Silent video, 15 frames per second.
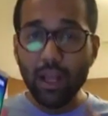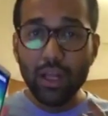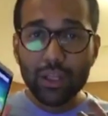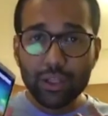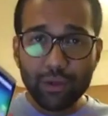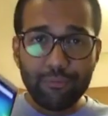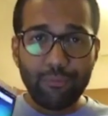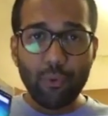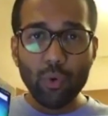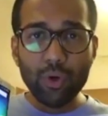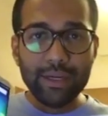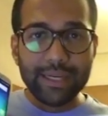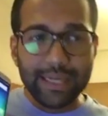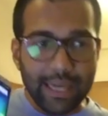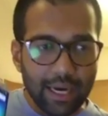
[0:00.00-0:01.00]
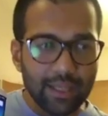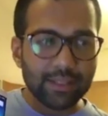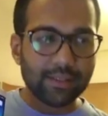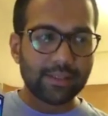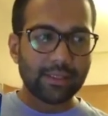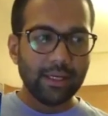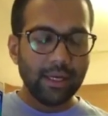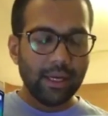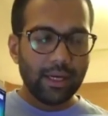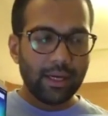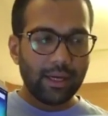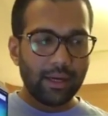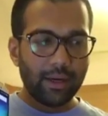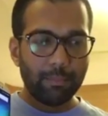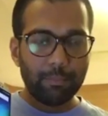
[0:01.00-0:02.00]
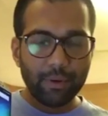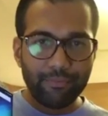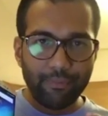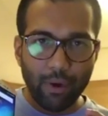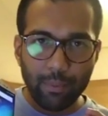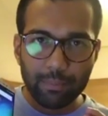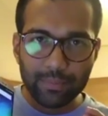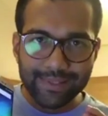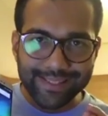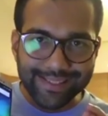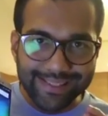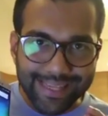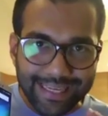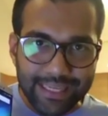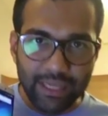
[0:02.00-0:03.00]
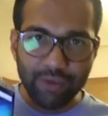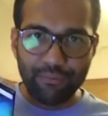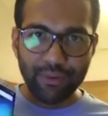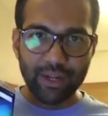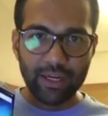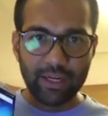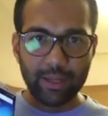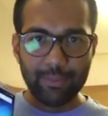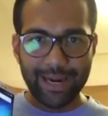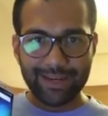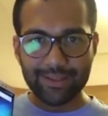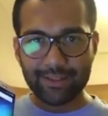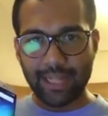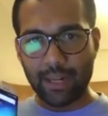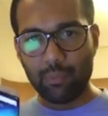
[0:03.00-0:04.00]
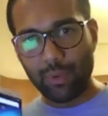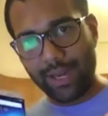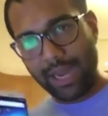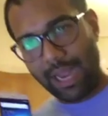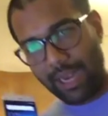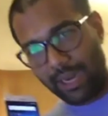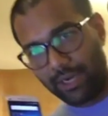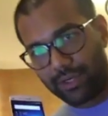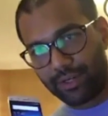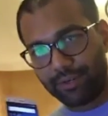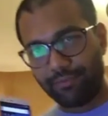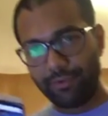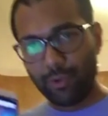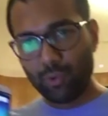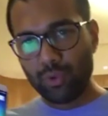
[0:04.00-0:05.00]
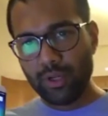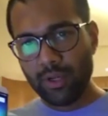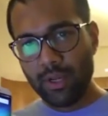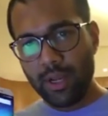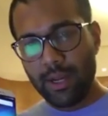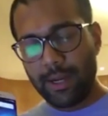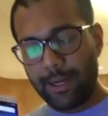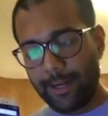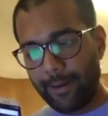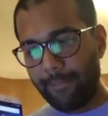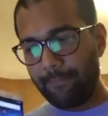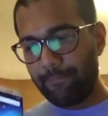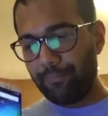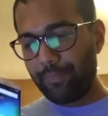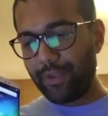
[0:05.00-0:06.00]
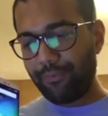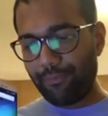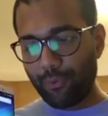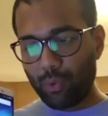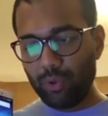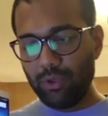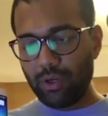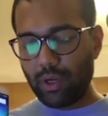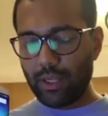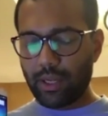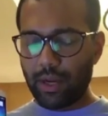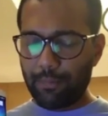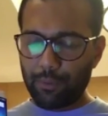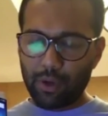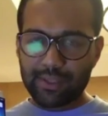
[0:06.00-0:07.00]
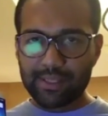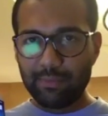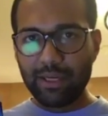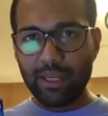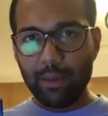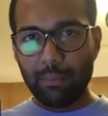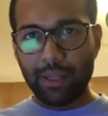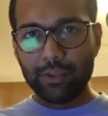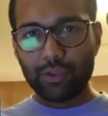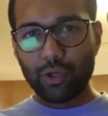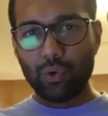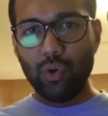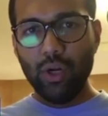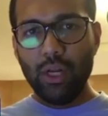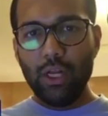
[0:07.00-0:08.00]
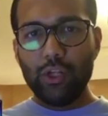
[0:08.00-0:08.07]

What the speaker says: The phone does perform significantly better than when I had reviewed the phone approximately a month ago.